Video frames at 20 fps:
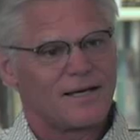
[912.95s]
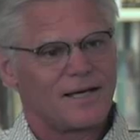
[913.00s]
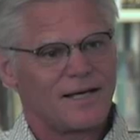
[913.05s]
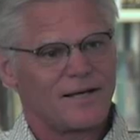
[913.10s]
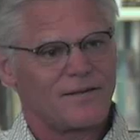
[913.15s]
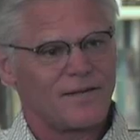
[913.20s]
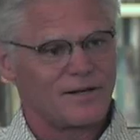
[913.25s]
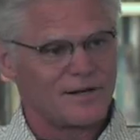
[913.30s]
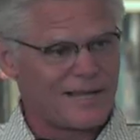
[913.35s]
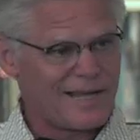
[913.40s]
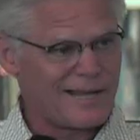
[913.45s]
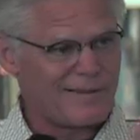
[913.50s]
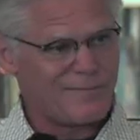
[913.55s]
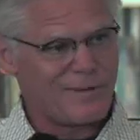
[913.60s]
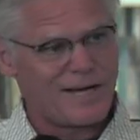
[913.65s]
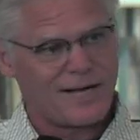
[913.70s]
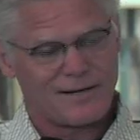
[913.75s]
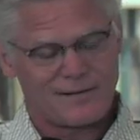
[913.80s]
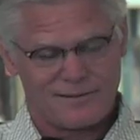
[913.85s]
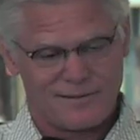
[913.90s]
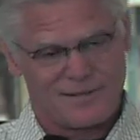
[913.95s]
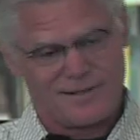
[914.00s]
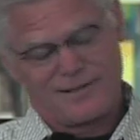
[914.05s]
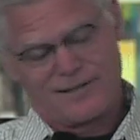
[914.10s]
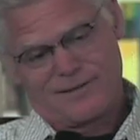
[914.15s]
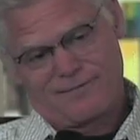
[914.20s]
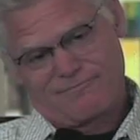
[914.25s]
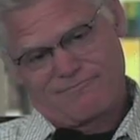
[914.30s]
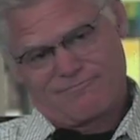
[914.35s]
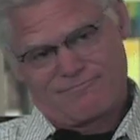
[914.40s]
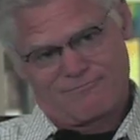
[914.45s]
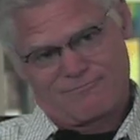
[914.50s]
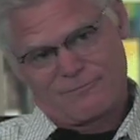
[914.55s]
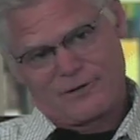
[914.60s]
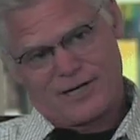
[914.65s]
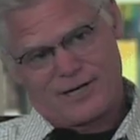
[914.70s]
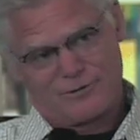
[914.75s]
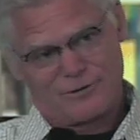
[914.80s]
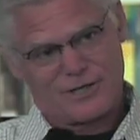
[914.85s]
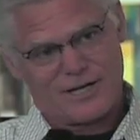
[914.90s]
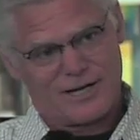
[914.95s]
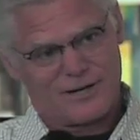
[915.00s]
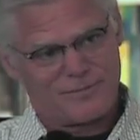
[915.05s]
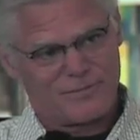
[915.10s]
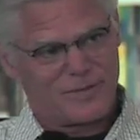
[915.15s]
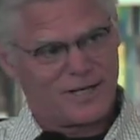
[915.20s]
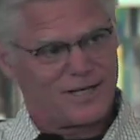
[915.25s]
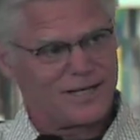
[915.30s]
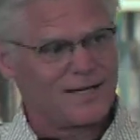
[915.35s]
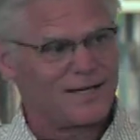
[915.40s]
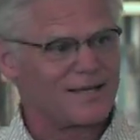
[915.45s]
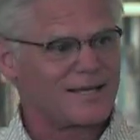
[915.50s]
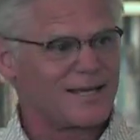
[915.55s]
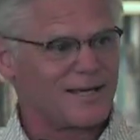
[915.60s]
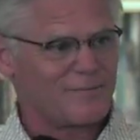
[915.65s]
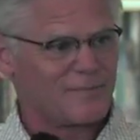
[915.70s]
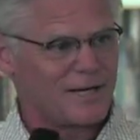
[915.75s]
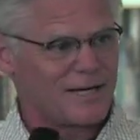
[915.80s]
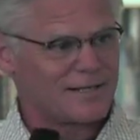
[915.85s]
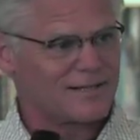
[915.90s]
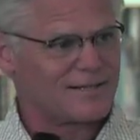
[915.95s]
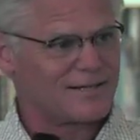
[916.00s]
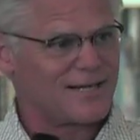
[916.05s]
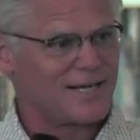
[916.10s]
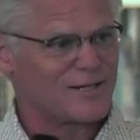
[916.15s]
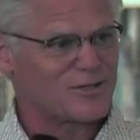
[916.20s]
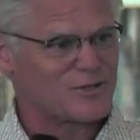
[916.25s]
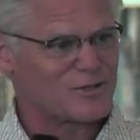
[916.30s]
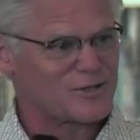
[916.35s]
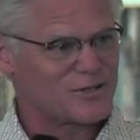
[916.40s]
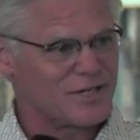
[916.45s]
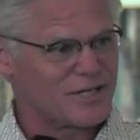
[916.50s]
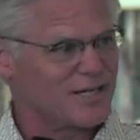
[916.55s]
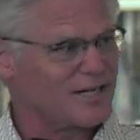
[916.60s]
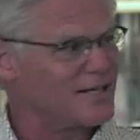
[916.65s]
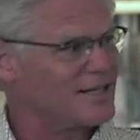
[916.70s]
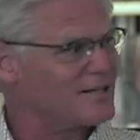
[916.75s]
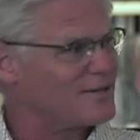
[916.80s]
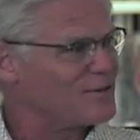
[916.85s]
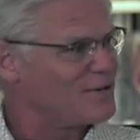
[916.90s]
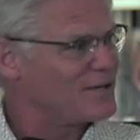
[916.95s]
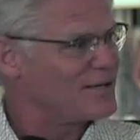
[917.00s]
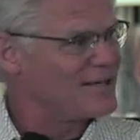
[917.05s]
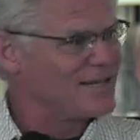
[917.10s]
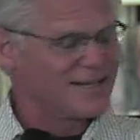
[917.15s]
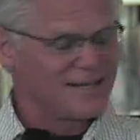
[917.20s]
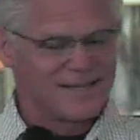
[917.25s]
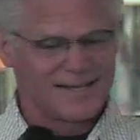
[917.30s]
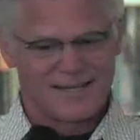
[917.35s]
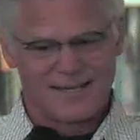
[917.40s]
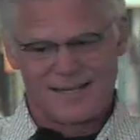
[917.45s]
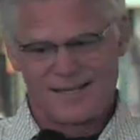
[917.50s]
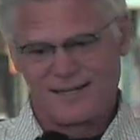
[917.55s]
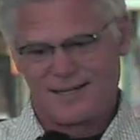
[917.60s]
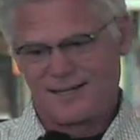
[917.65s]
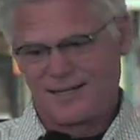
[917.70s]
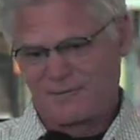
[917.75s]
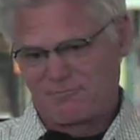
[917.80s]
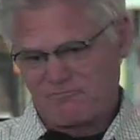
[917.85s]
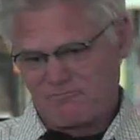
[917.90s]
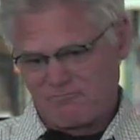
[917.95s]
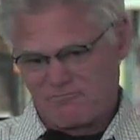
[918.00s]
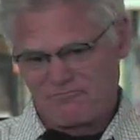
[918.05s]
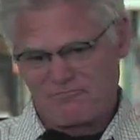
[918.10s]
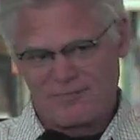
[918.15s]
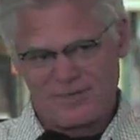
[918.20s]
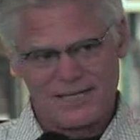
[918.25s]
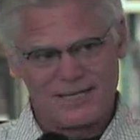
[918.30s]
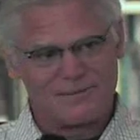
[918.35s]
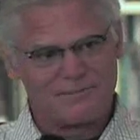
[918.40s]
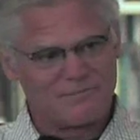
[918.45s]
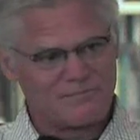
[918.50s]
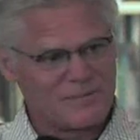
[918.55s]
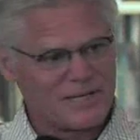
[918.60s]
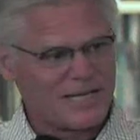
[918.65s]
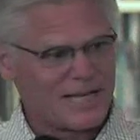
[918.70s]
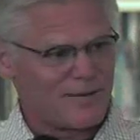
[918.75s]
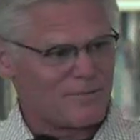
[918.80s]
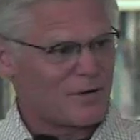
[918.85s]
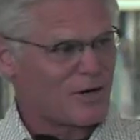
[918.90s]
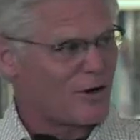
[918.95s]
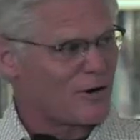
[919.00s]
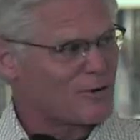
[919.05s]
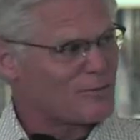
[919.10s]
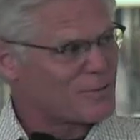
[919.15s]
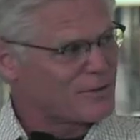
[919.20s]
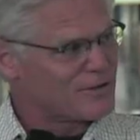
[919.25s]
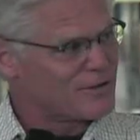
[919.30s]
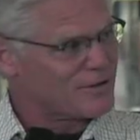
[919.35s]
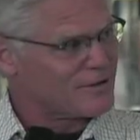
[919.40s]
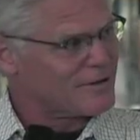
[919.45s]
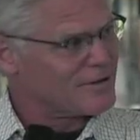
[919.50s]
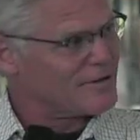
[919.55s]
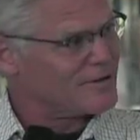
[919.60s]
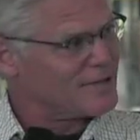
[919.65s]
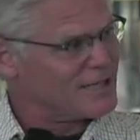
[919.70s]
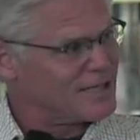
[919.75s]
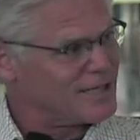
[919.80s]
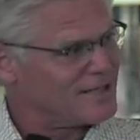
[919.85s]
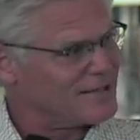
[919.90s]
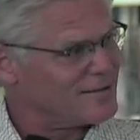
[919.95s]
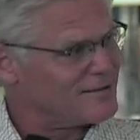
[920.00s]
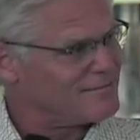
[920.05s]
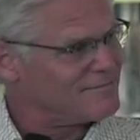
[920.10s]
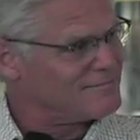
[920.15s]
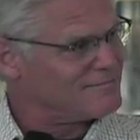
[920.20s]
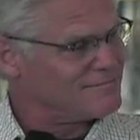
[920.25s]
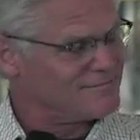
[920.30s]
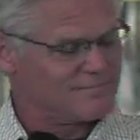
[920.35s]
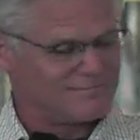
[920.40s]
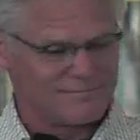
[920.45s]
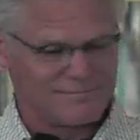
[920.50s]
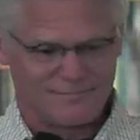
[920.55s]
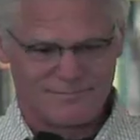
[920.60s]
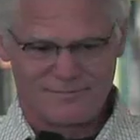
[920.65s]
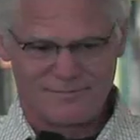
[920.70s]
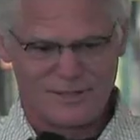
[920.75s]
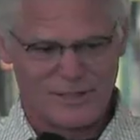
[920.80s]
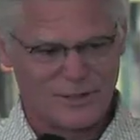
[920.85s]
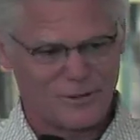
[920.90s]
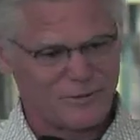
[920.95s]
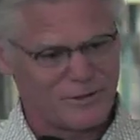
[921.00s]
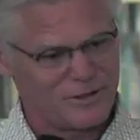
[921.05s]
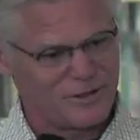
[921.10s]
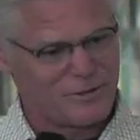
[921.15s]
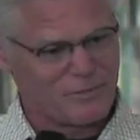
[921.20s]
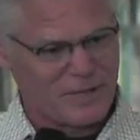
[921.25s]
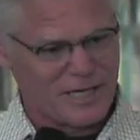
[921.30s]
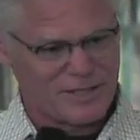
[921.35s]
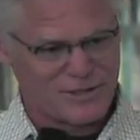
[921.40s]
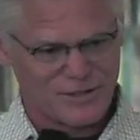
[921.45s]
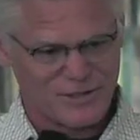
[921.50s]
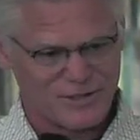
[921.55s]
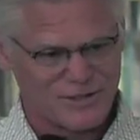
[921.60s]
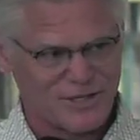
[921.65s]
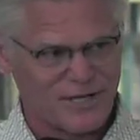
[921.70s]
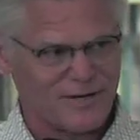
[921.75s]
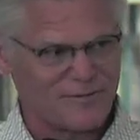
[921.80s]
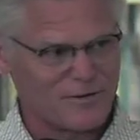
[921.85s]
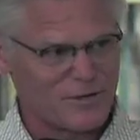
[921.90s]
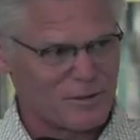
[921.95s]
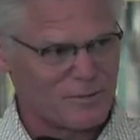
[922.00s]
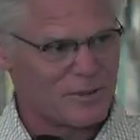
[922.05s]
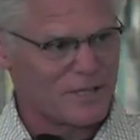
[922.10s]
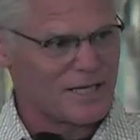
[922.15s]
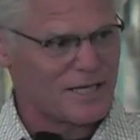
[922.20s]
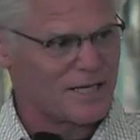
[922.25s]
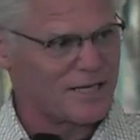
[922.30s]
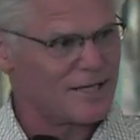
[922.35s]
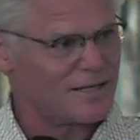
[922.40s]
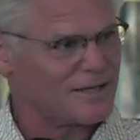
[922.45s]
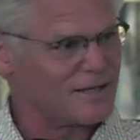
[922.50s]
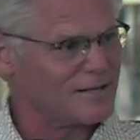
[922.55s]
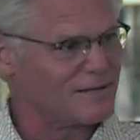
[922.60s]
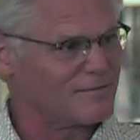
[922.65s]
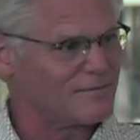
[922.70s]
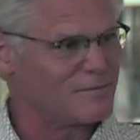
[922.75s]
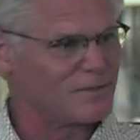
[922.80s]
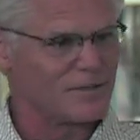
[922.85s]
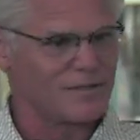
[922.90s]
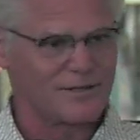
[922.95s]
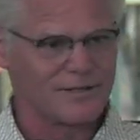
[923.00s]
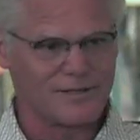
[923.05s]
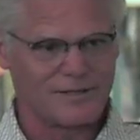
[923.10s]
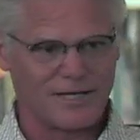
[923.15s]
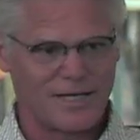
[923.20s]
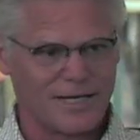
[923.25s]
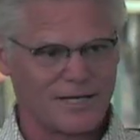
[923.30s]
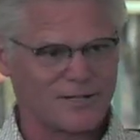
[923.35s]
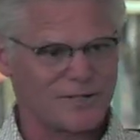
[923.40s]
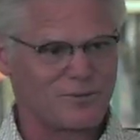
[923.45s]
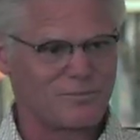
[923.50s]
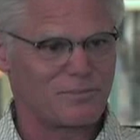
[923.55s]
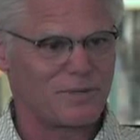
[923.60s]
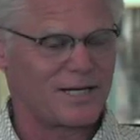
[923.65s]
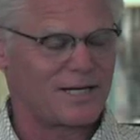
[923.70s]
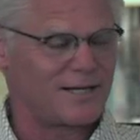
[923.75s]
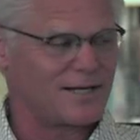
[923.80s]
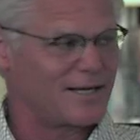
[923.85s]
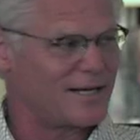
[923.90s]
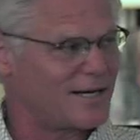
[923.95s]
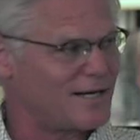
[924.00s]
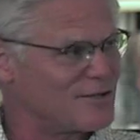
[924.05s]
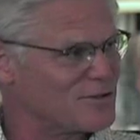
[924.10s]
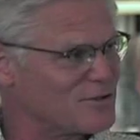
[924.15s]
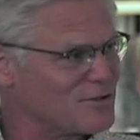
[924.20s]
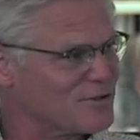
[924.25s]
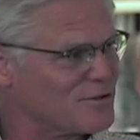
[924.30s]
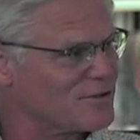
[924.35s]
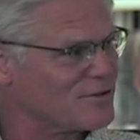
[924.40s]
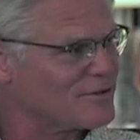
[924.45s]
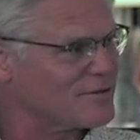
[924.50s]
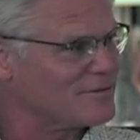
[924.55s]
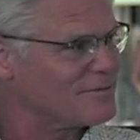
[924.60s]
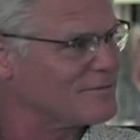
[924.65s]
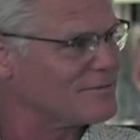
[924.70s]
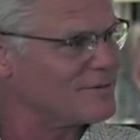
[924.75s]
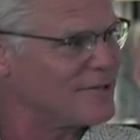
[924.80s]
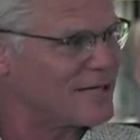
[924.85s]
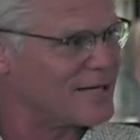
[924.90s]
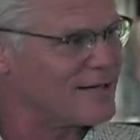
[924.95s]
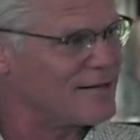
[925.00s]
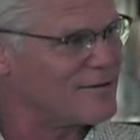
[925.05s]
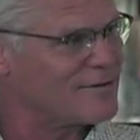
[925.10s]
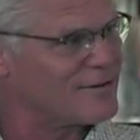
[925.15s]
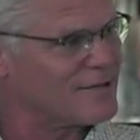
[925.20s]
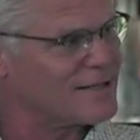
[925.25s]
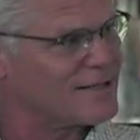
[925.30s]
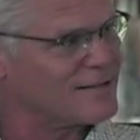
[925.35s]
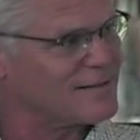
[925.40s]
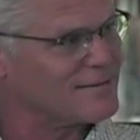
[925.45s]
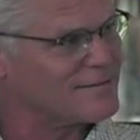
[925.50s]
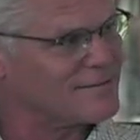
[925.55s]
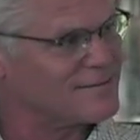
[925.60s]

And then came back, and then when I was out of money, I came back to Kansas City and uh, became a carpenter uh, you know, really basic stuff in the beginning, building decks and painting houses and that kind of thing.